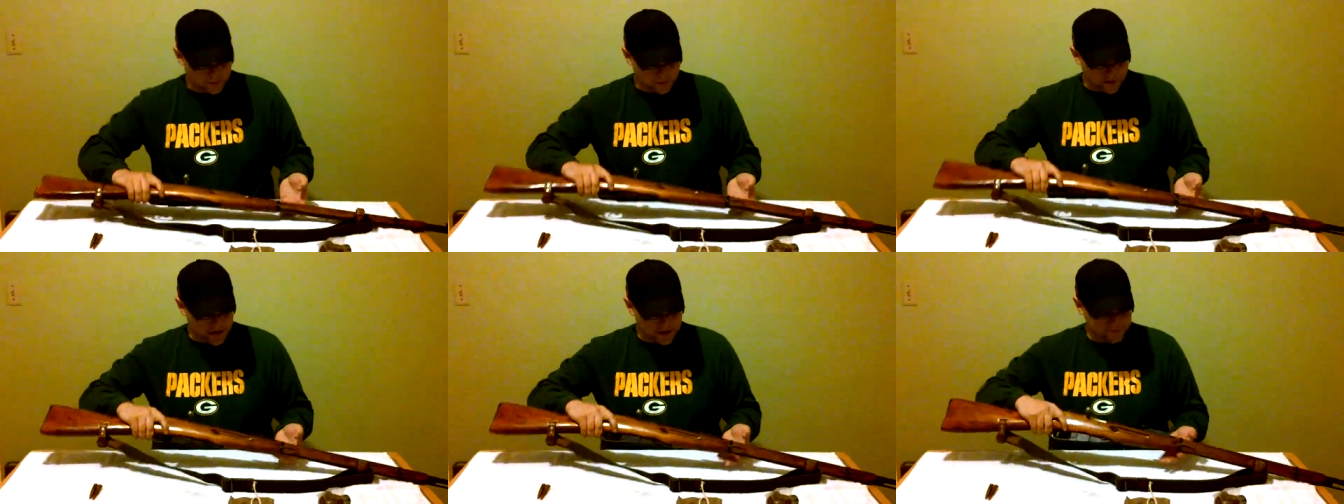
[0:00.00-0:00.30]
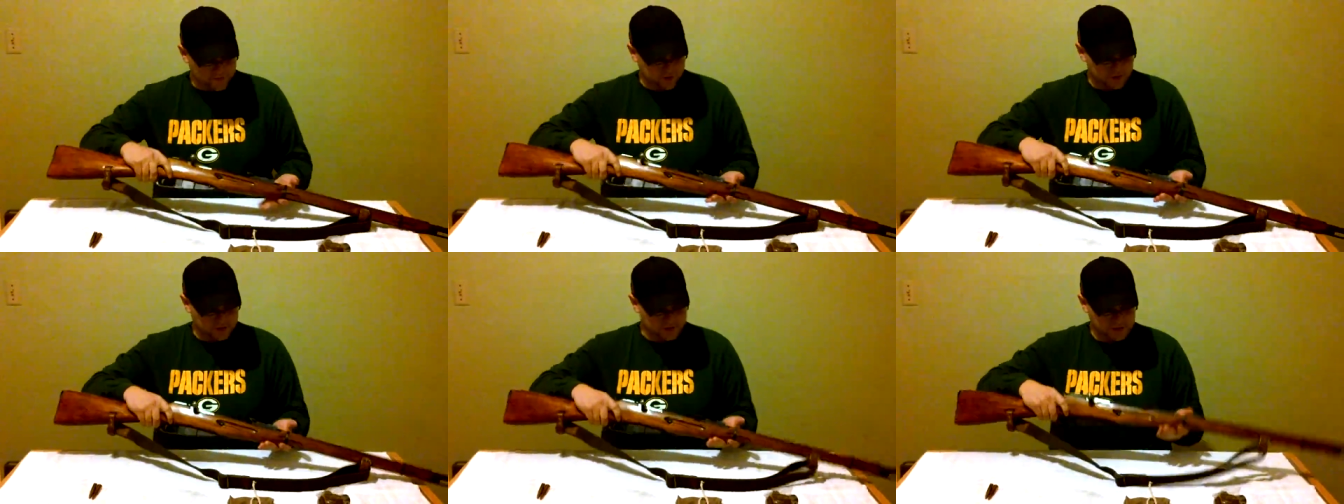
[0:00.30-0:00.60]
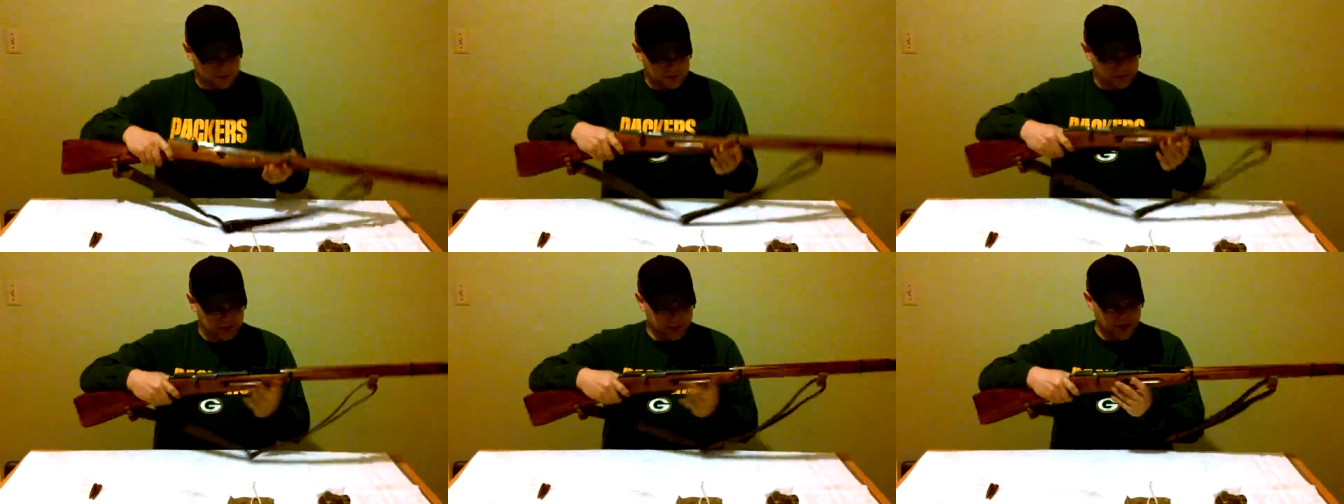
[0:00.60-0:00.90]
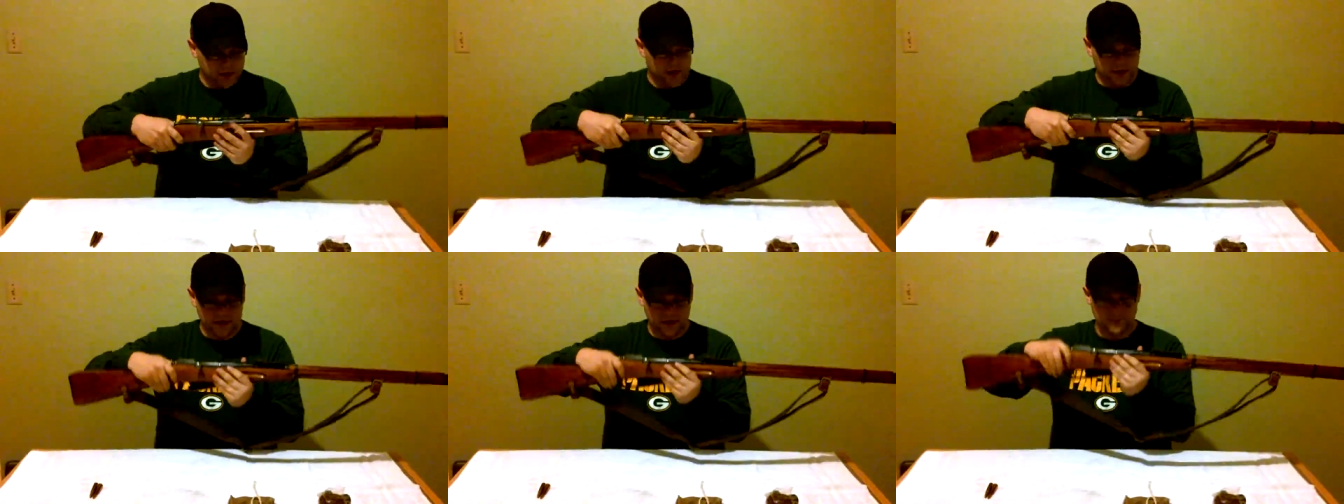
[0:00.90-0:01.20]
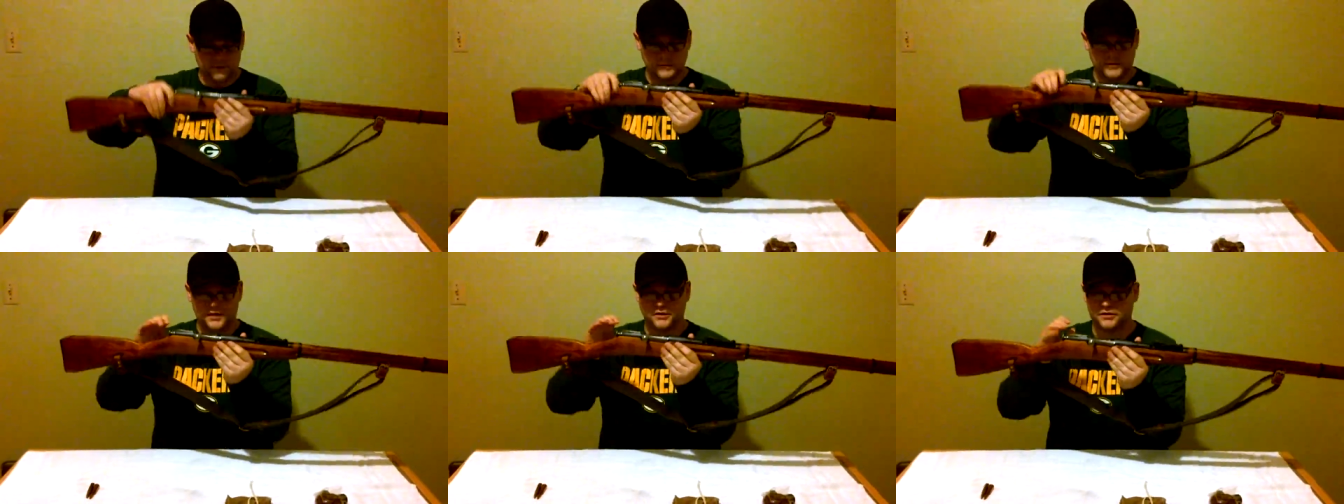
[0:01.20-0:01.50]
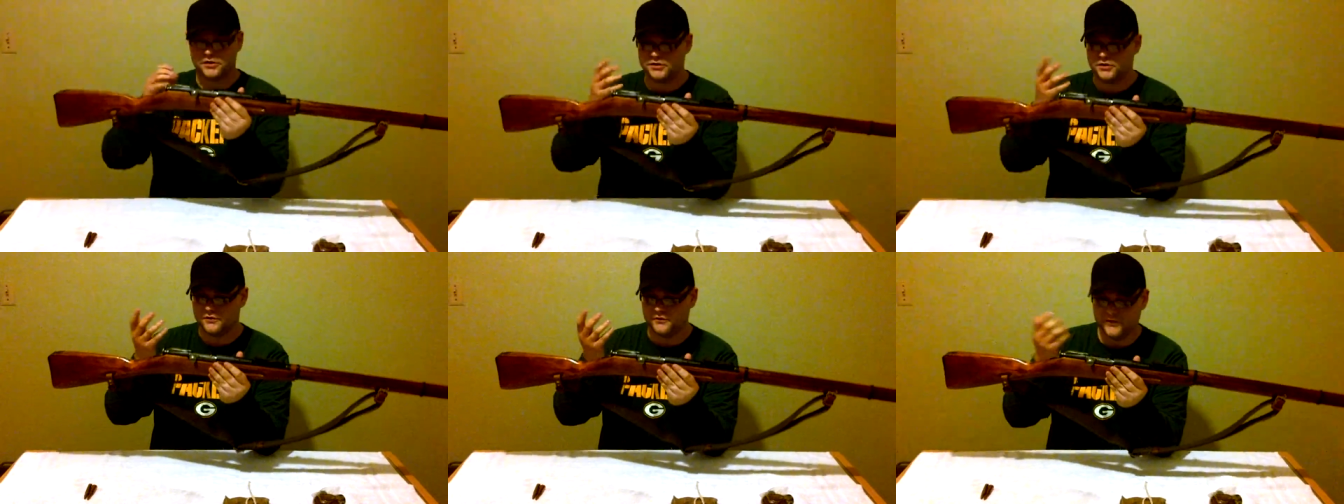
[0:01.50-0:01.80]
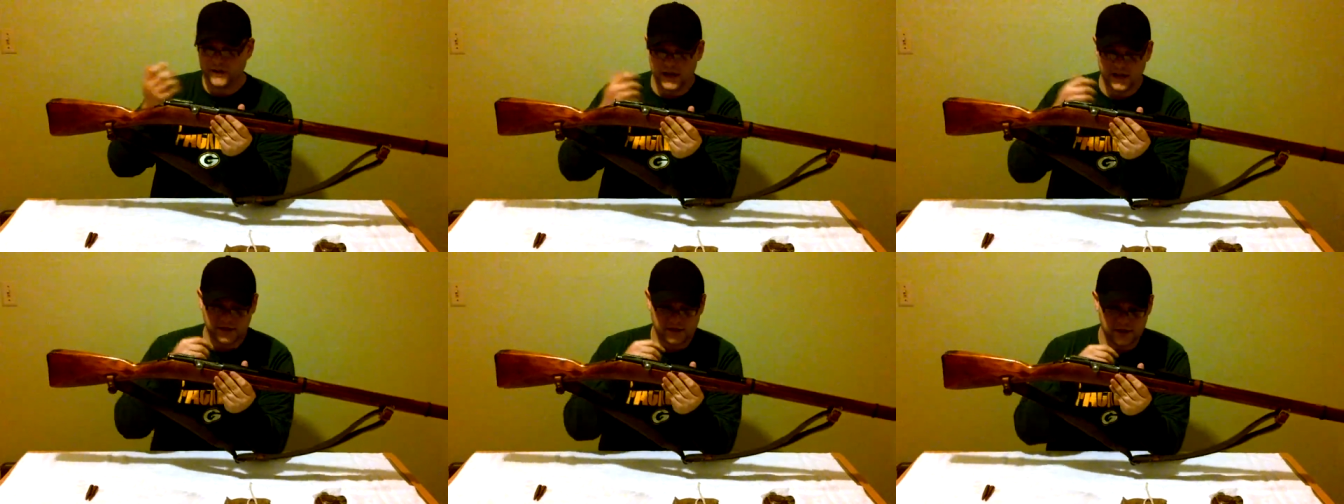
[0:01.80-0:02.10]
rifle, nothing too
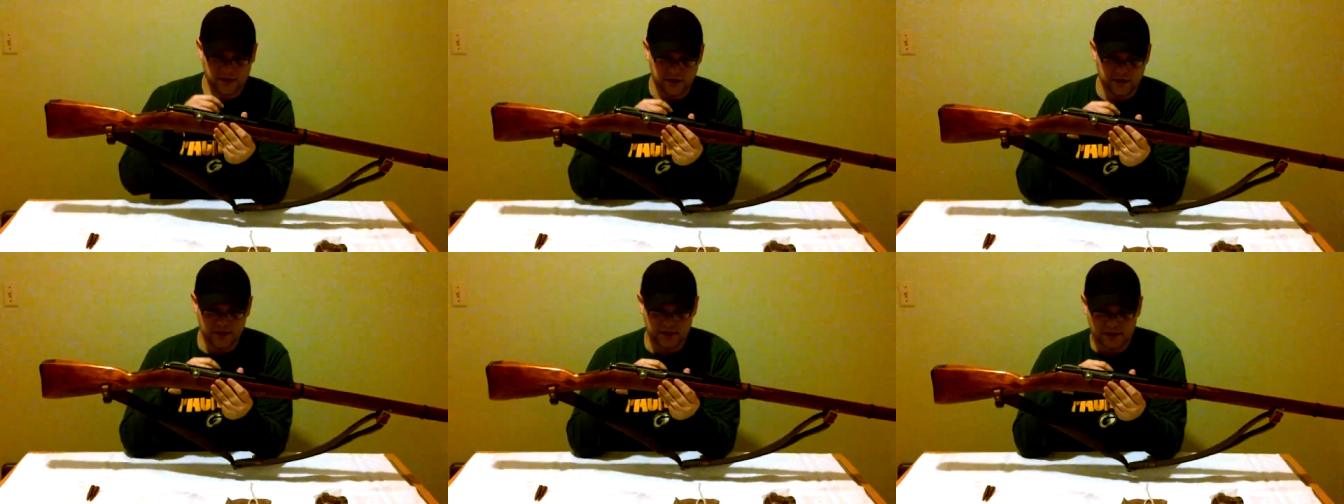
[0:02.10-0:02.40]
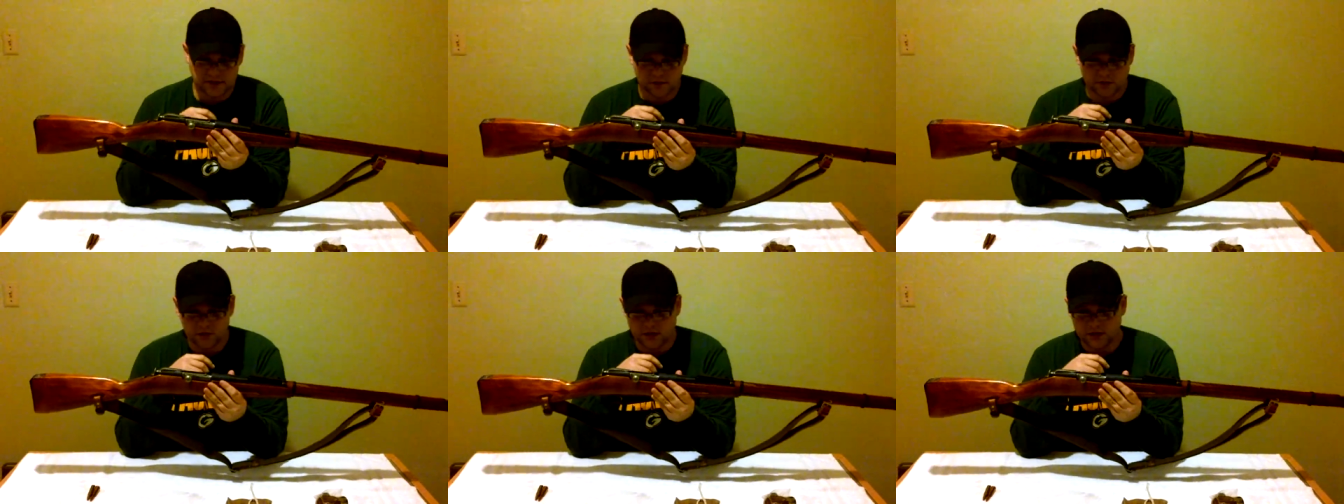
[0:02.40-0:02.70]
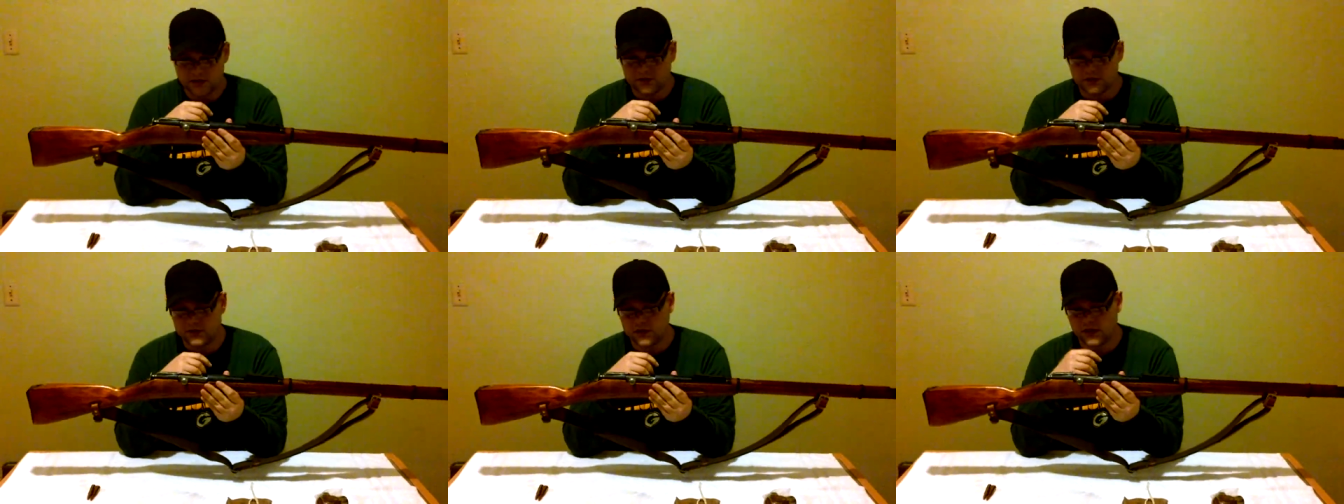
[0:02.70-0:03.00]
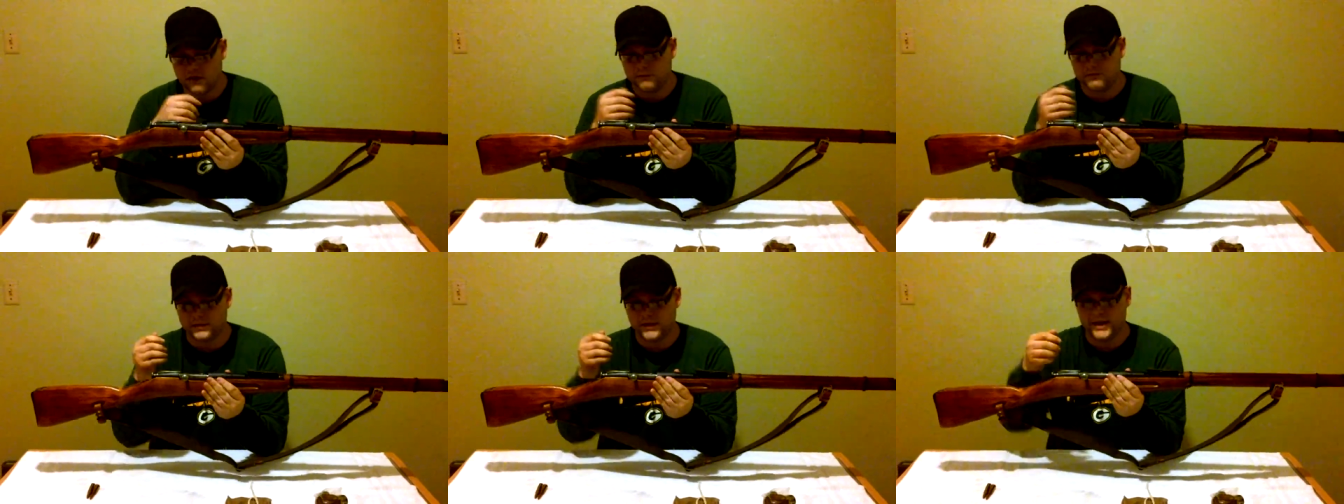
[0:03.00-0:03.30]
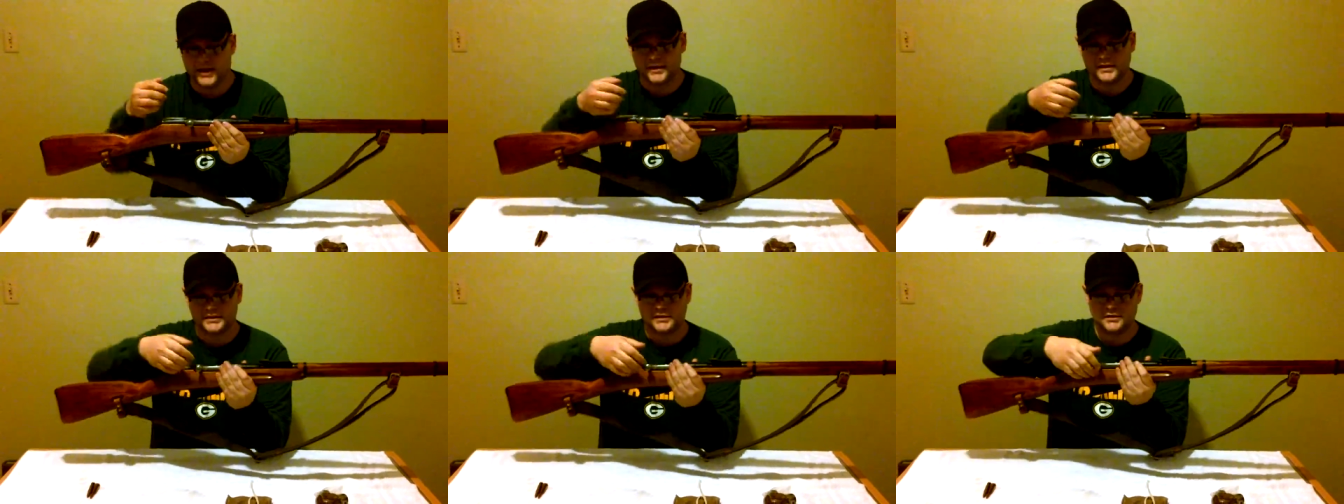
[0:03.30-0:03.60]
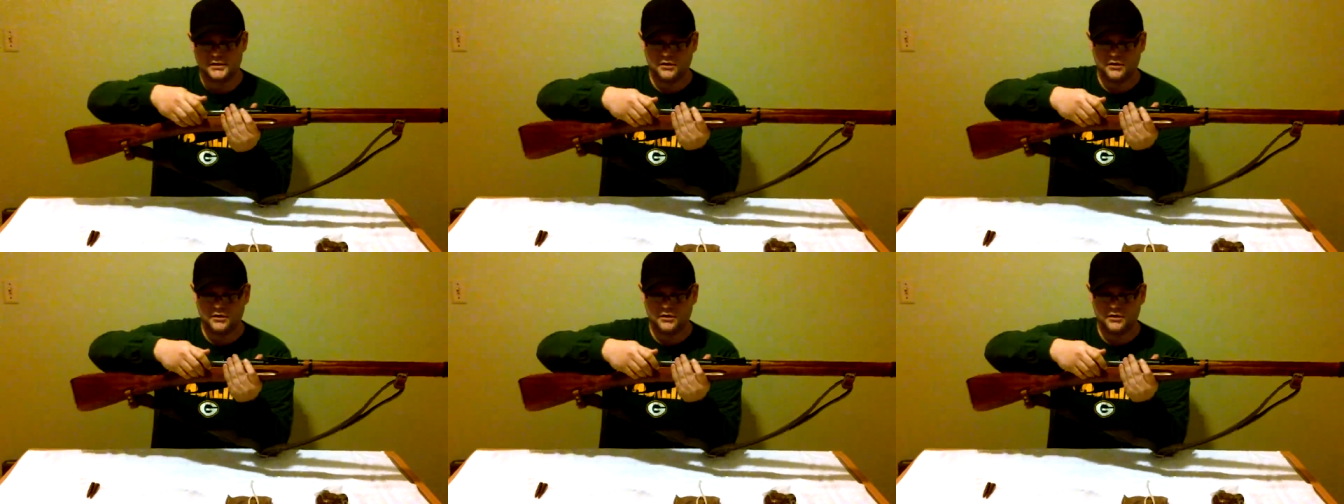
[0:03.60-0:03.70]
fancy on this one, not too complex.